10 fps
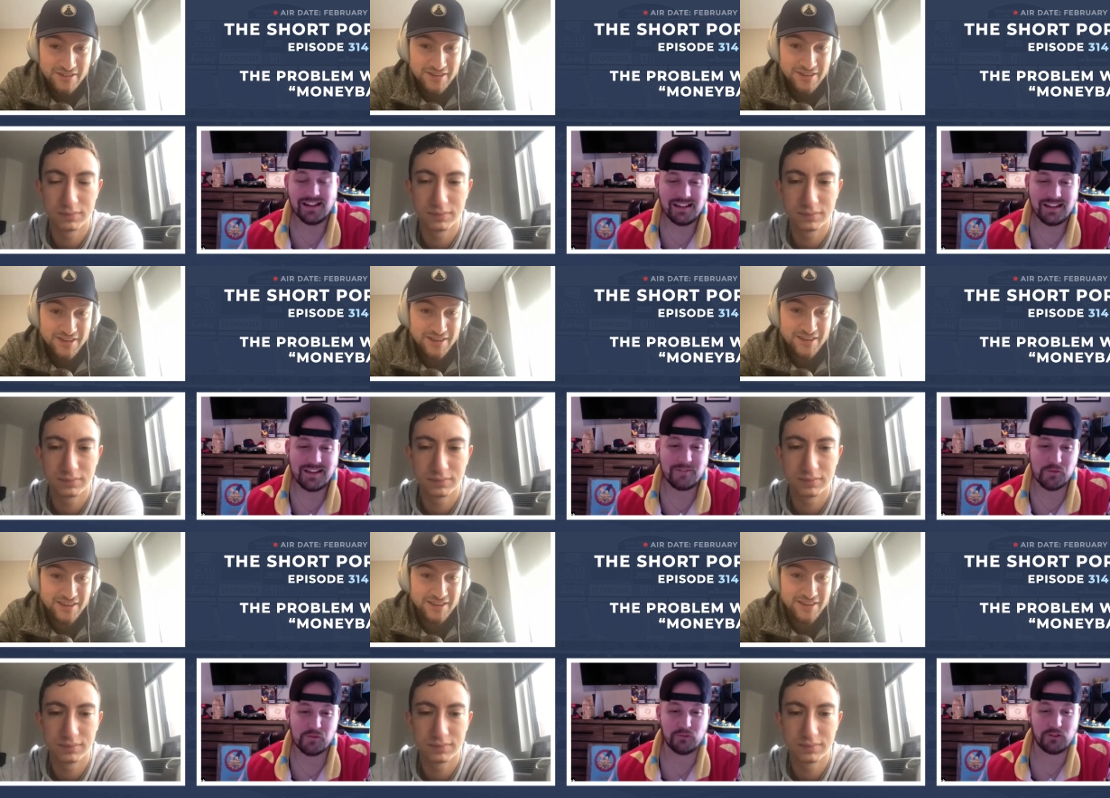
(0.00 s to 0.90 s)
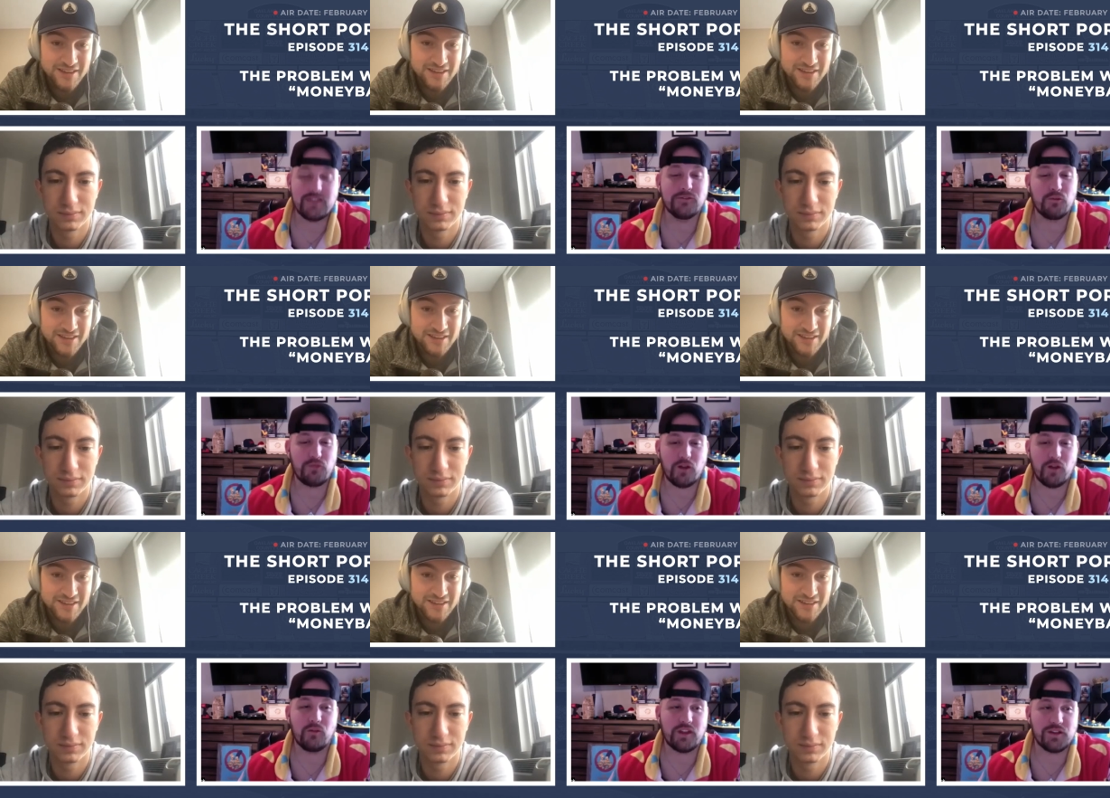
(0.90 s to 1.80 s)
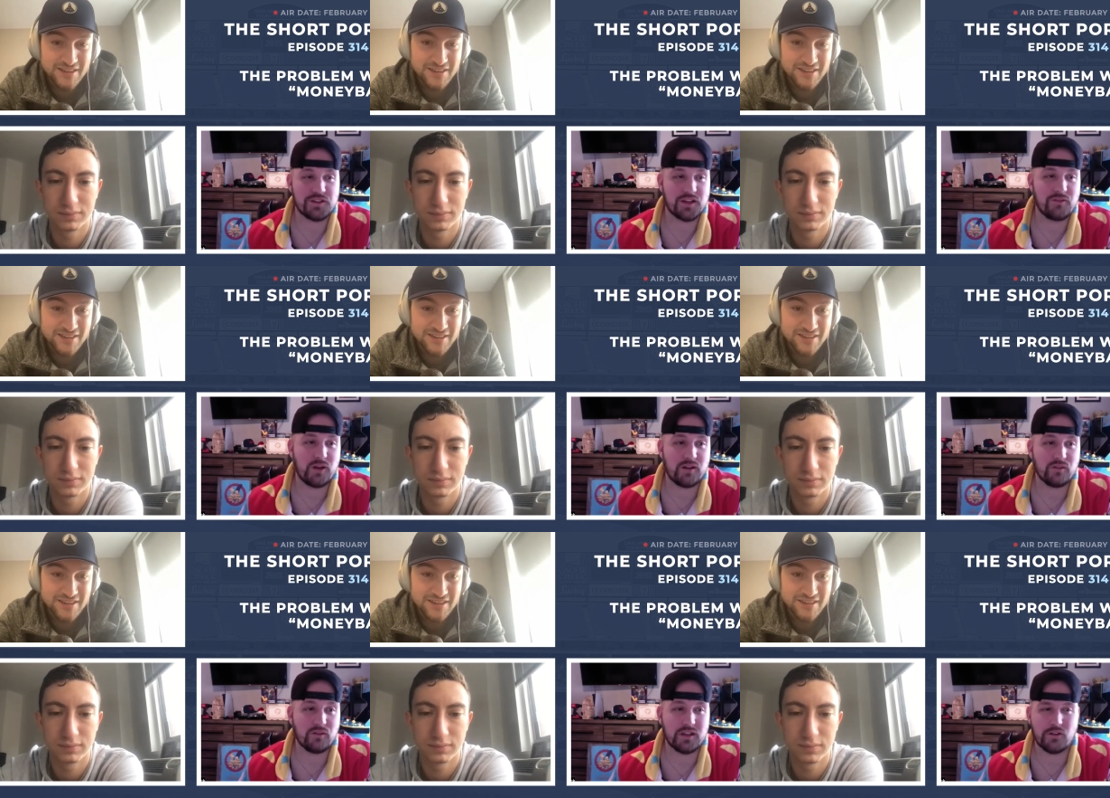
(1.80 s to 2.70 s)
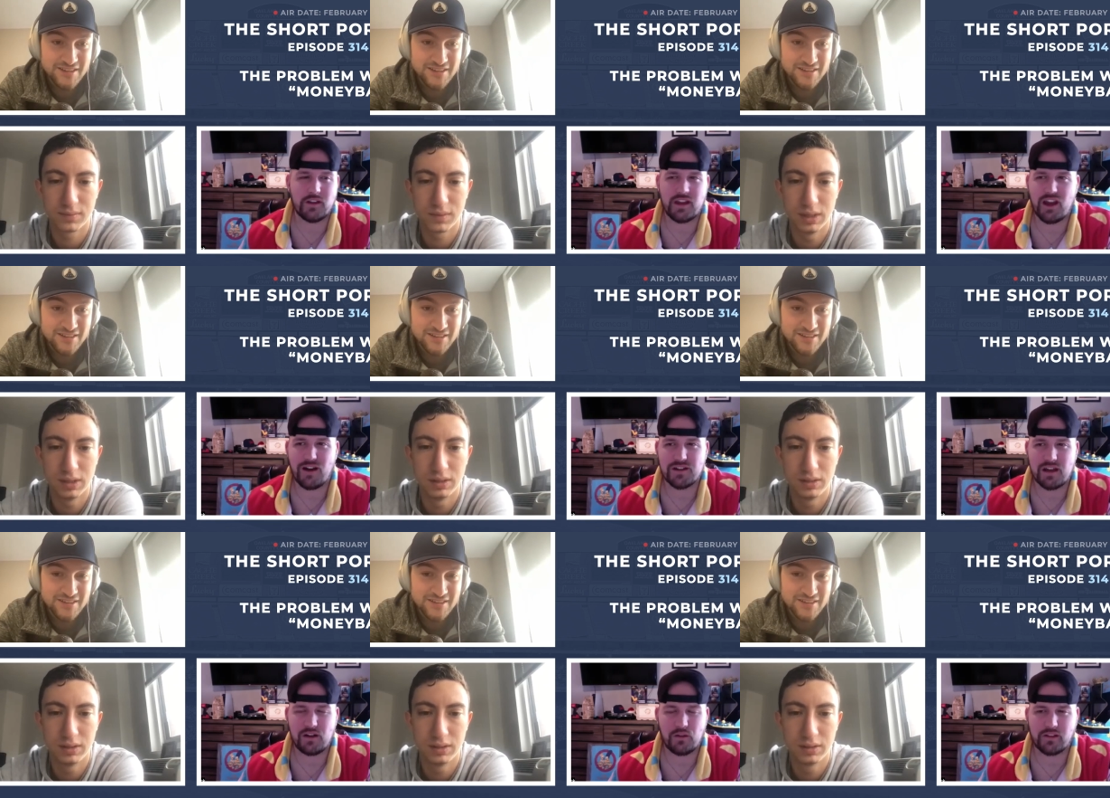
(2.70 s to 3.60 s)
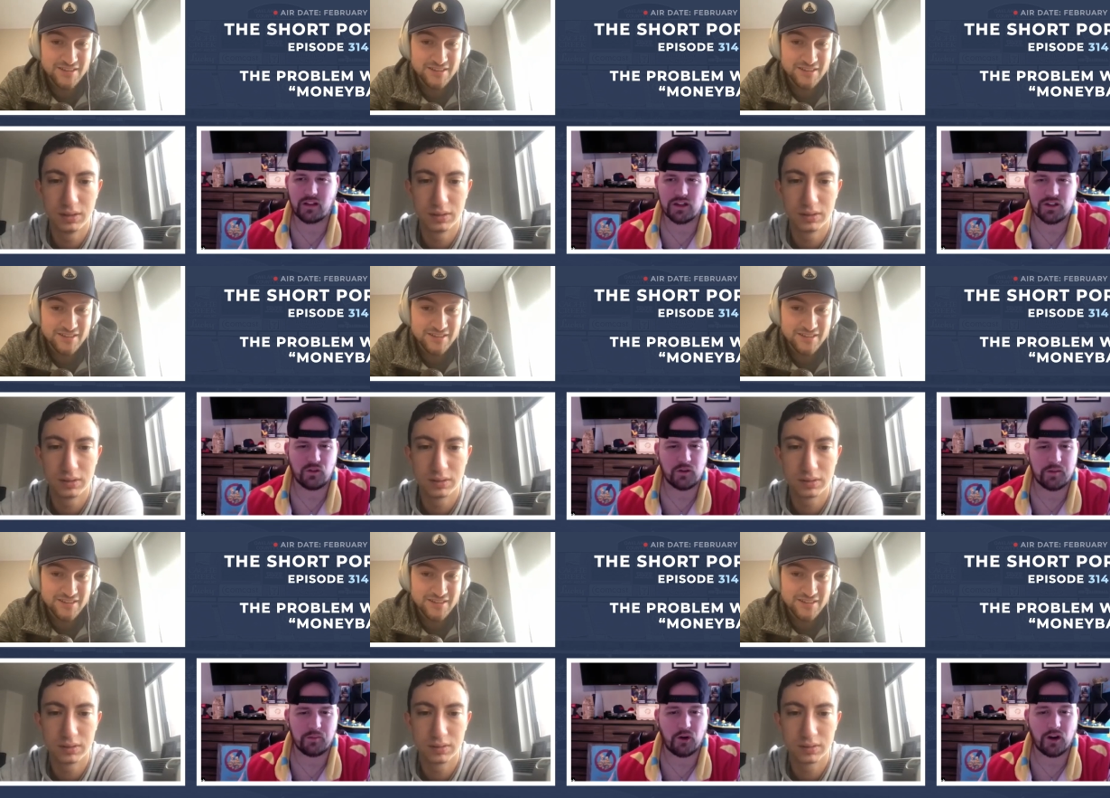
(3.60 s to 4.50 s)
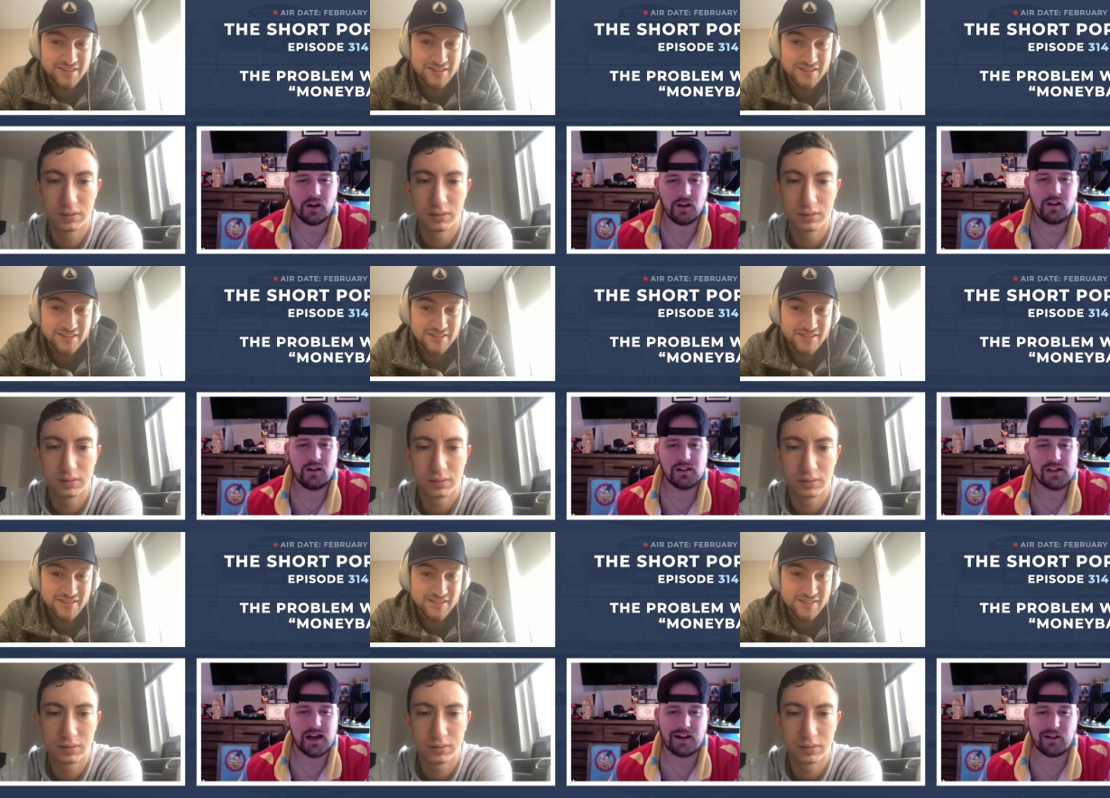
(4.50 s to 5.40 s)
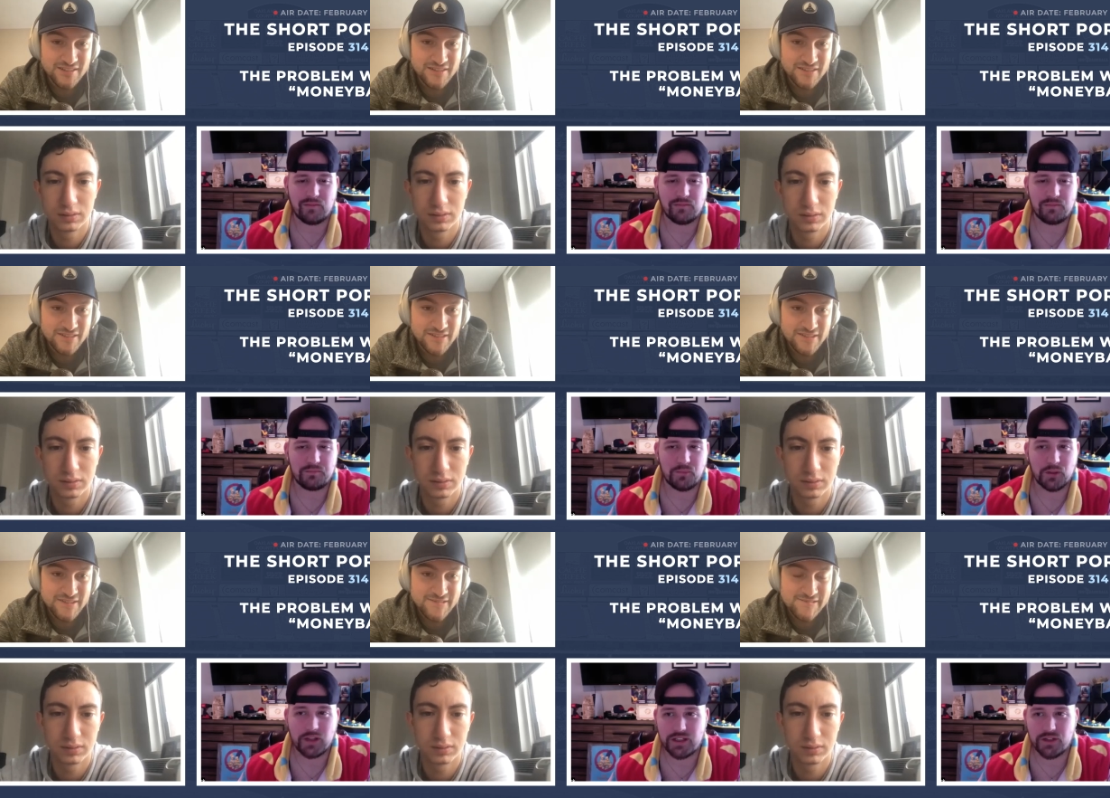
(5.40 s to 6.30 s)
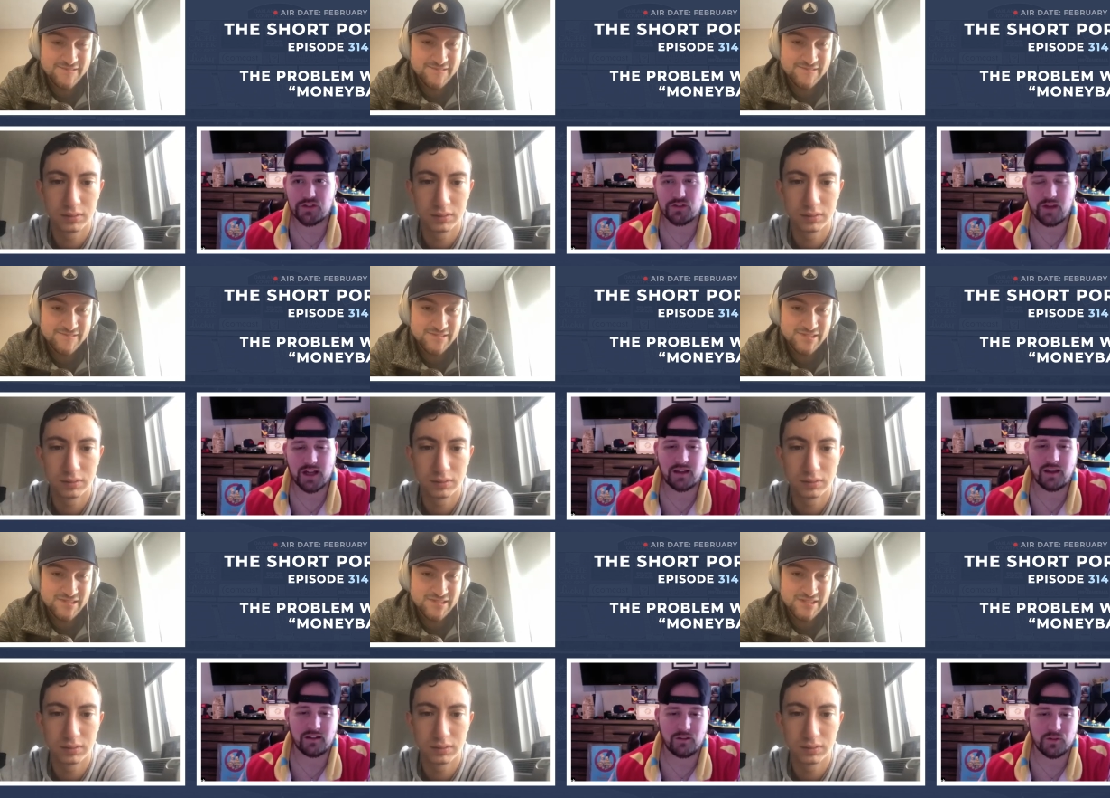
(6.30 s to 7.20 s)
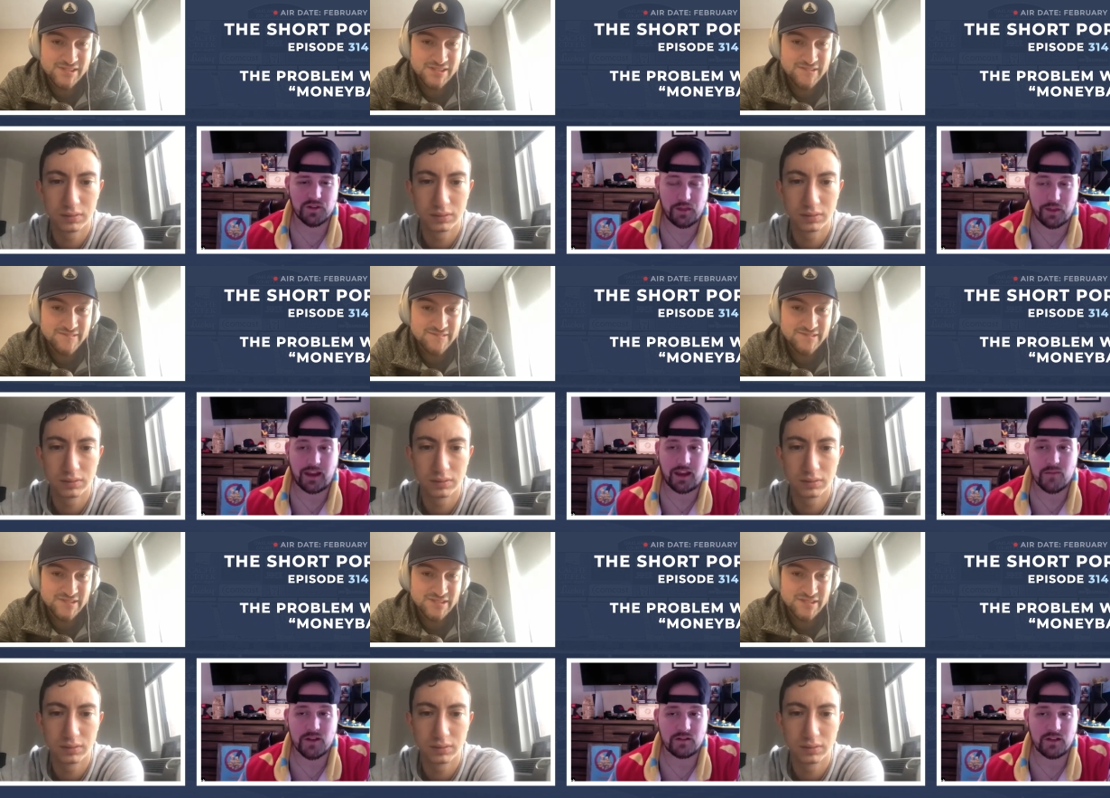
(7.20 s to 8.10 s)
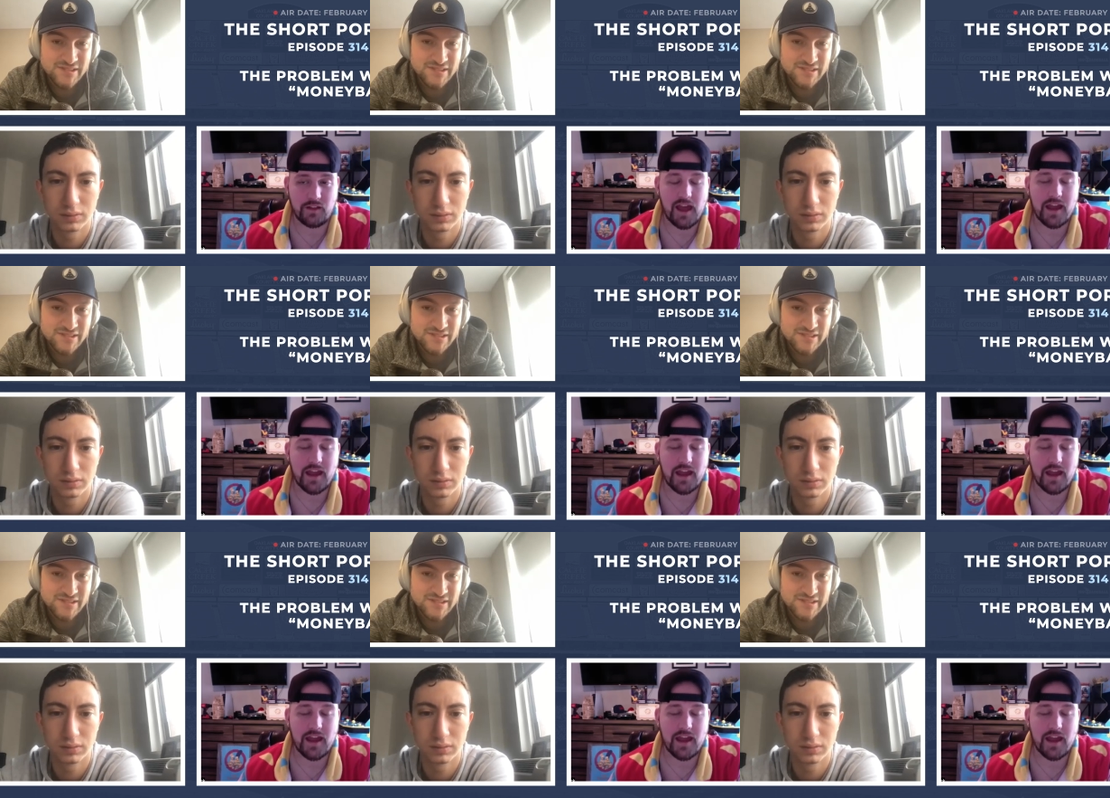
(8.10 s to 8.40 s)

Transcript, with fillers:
Speaker 1: He was reliever of the, when they used to give away reliever of the year. I, I don't think they do anymore. Um, but they used to back then, and it was, I think, him and the A